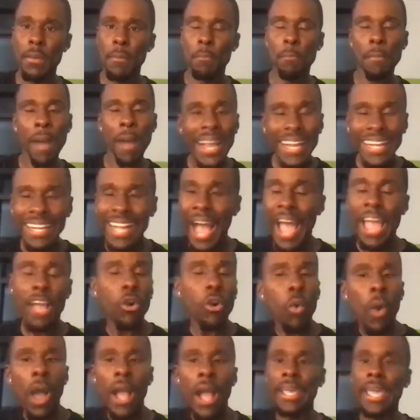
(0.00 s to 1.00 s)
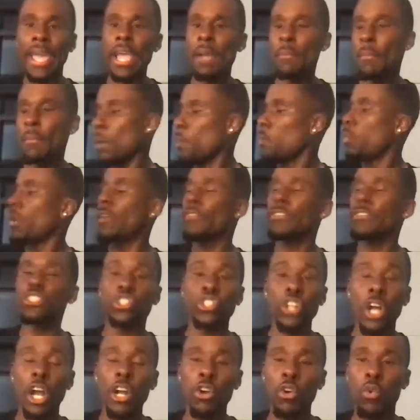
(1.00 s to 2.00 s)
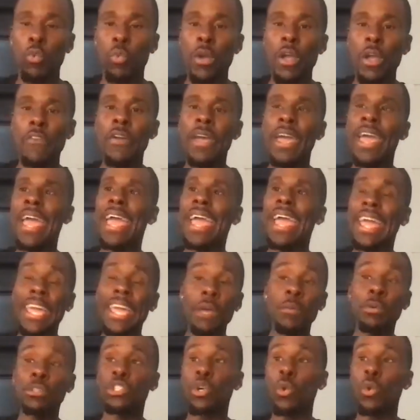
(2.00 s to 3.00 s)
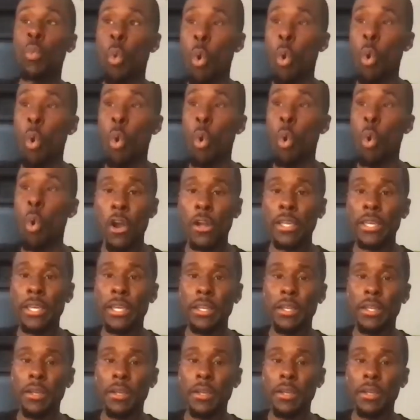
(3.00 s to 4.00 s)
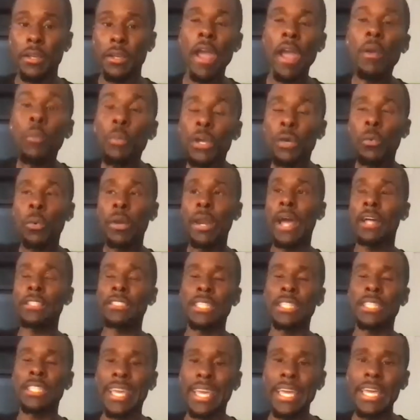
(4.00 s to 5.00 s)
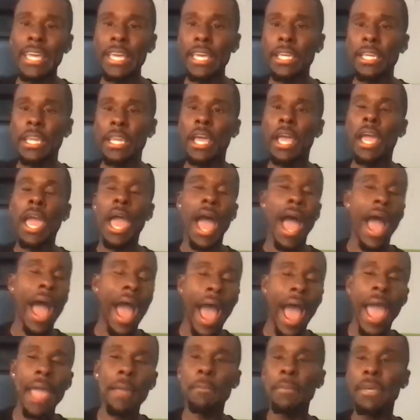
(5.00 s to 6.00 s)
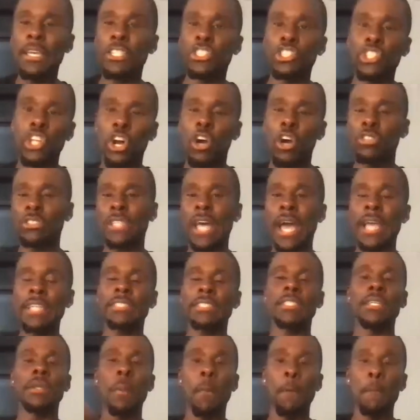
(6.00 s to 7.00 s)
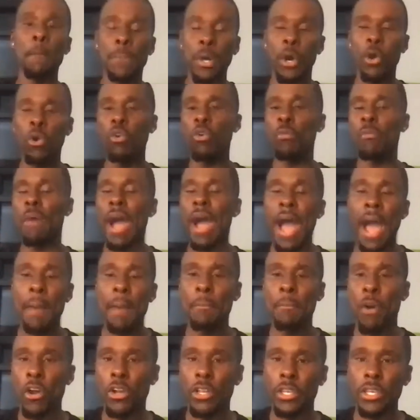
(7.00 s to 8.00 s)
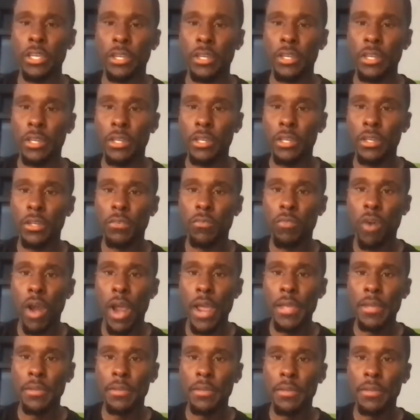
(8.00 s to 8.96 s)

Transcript: My guy who I came up with, struggled with, he was a warm market, right? We went out to eat. I meet Charles Dyson, boom, hot market, right?